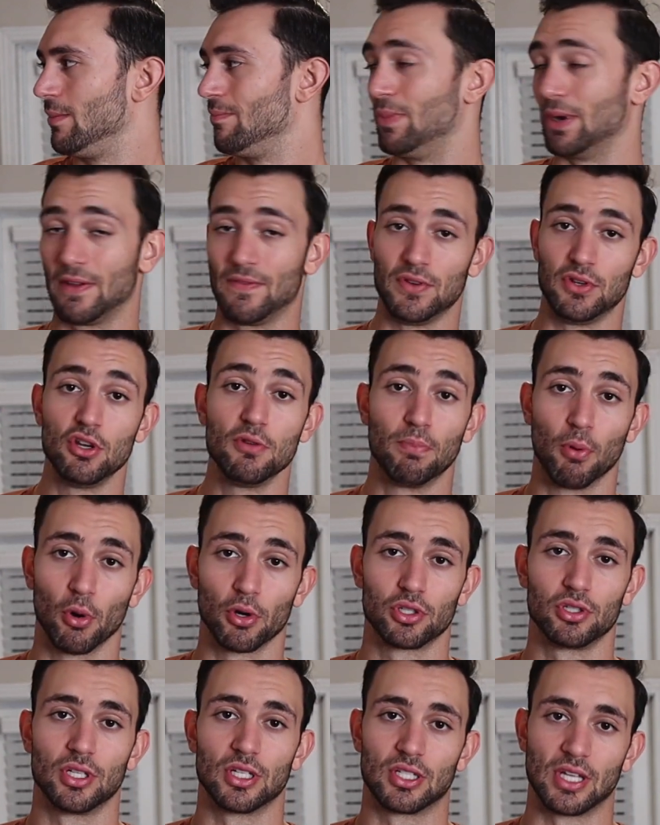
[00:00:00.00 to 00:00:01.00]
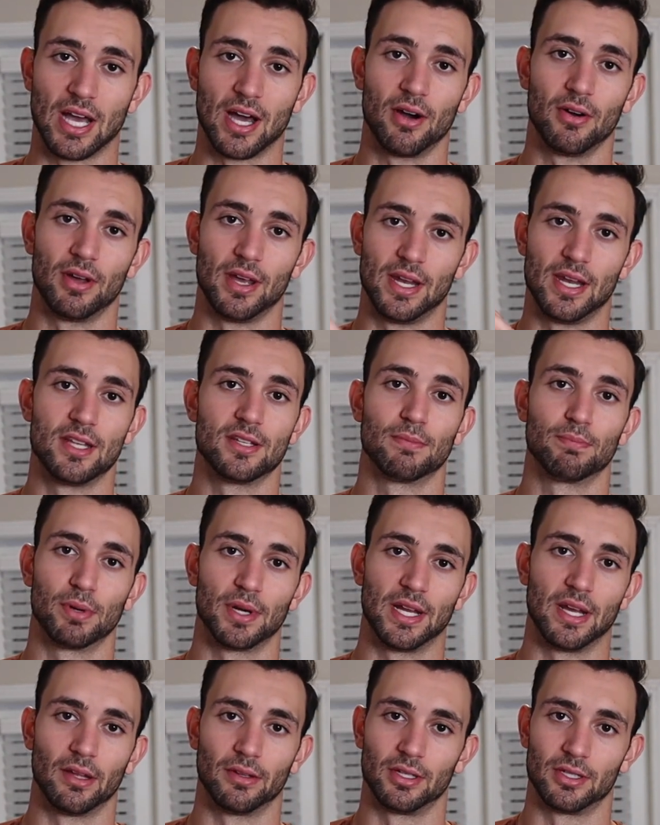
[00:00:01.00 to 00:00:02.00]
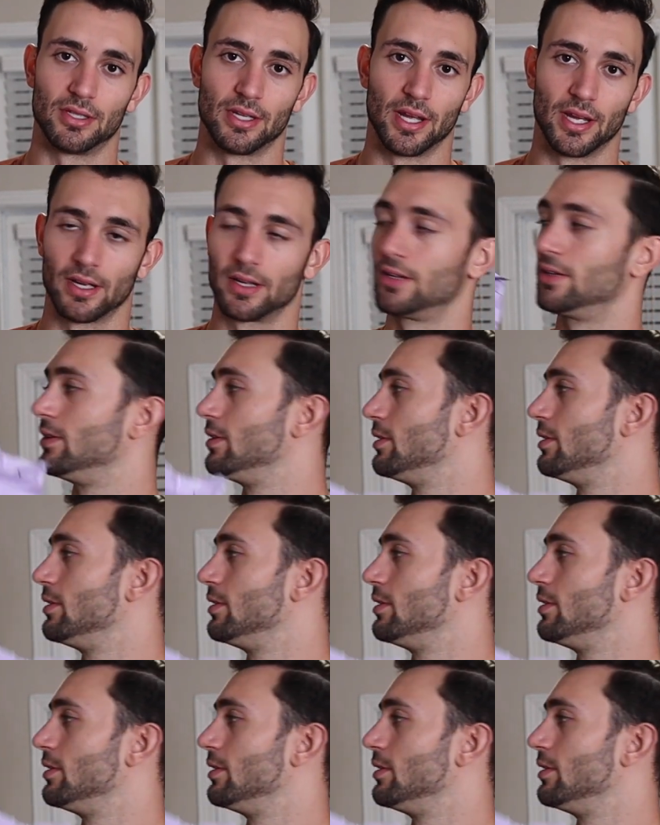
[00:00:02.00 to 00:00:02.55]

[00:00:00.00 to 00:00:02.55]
But if you do portion this out, it is a pretty healthy snack.